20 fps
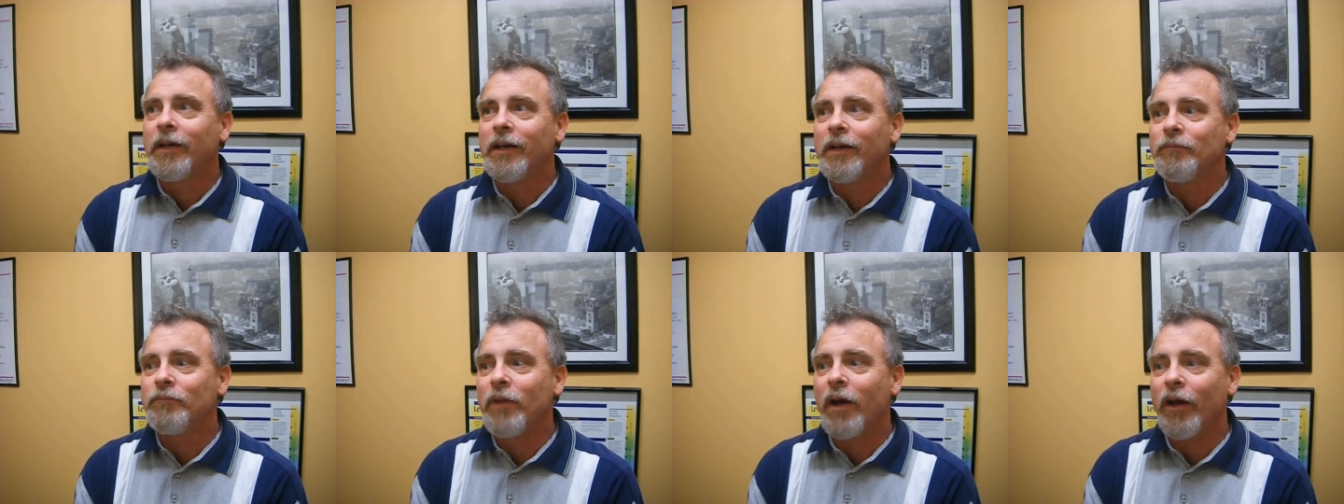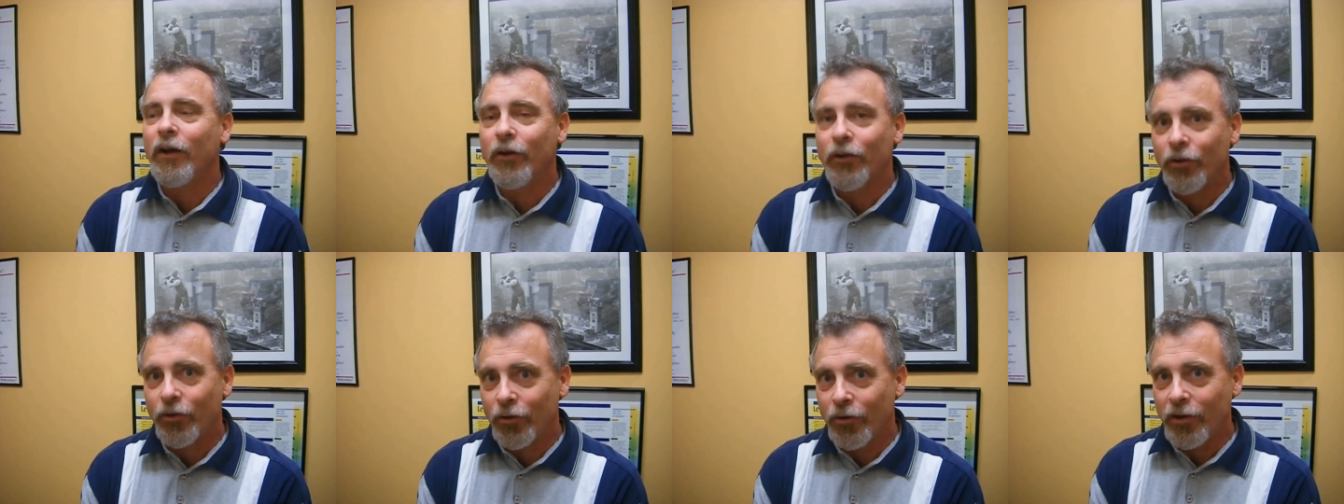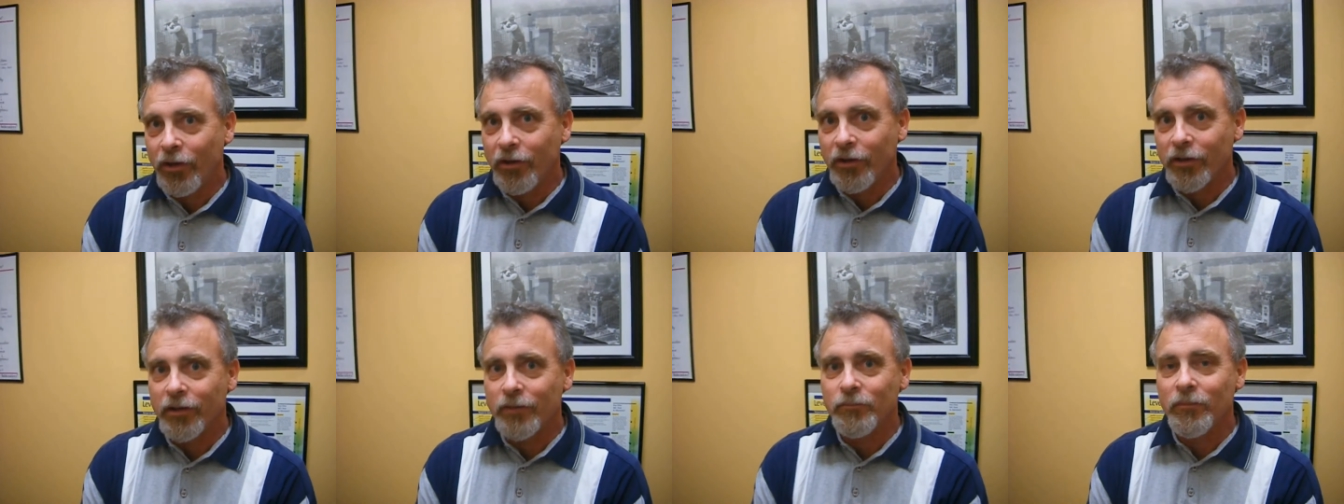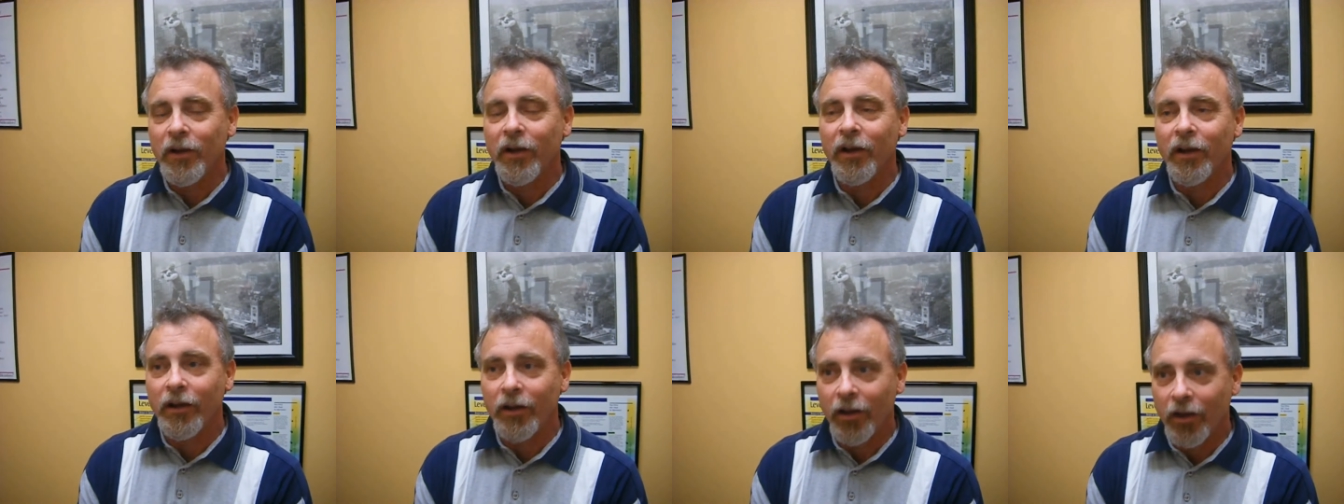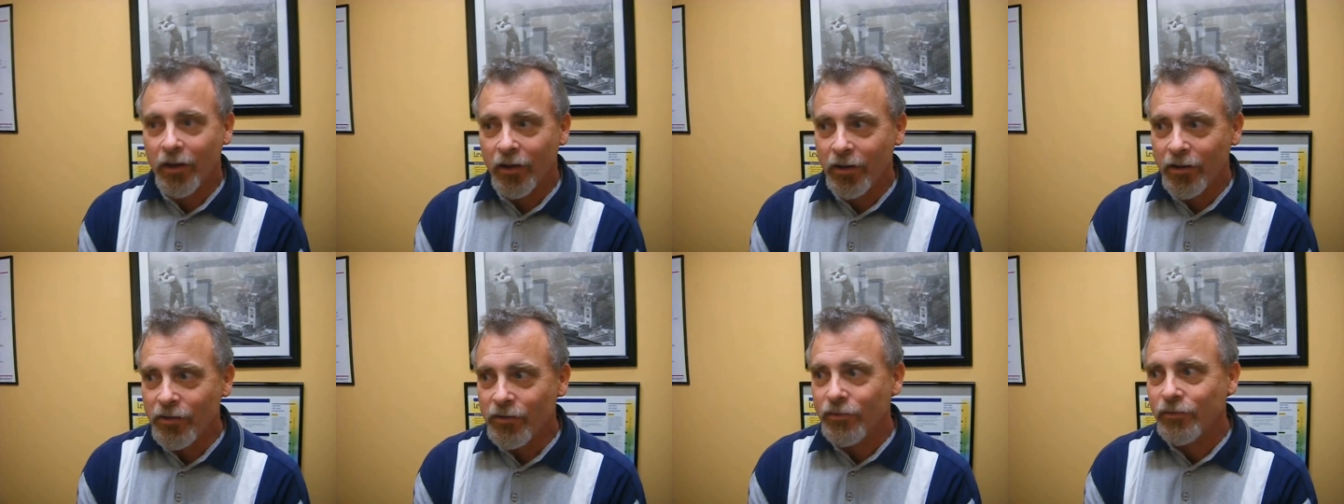I'm not hurting, I'm not on
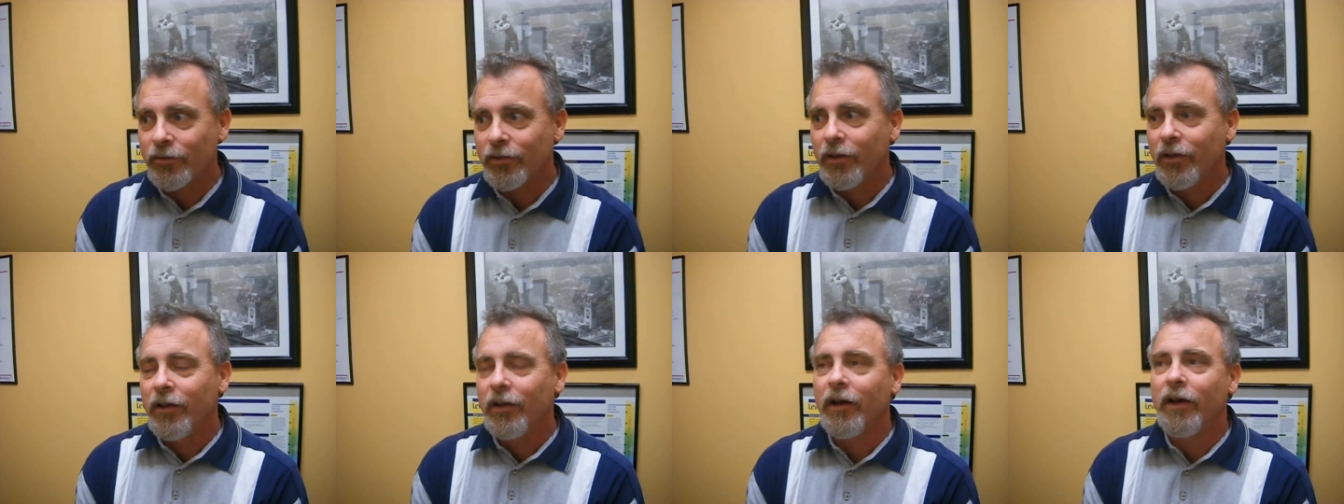ice.